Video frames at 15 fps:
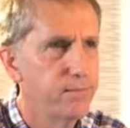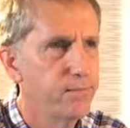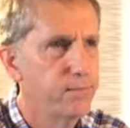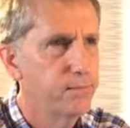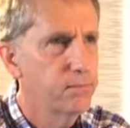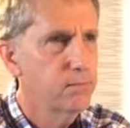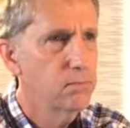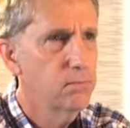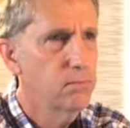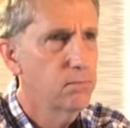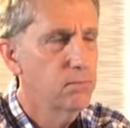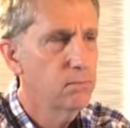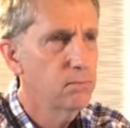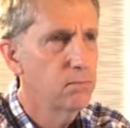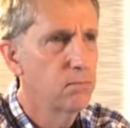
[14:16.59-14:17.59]

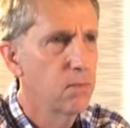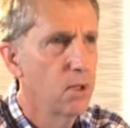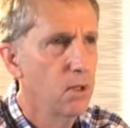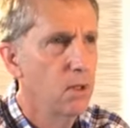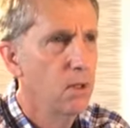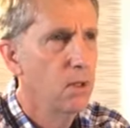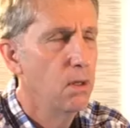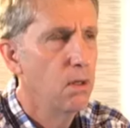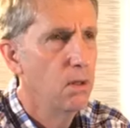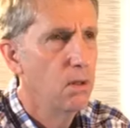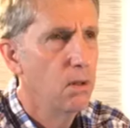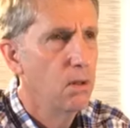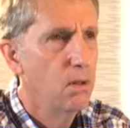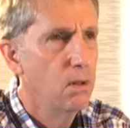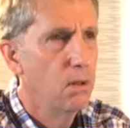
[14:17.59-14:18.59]

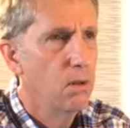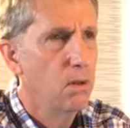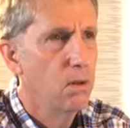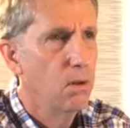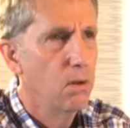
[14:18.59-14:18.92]
[no speech]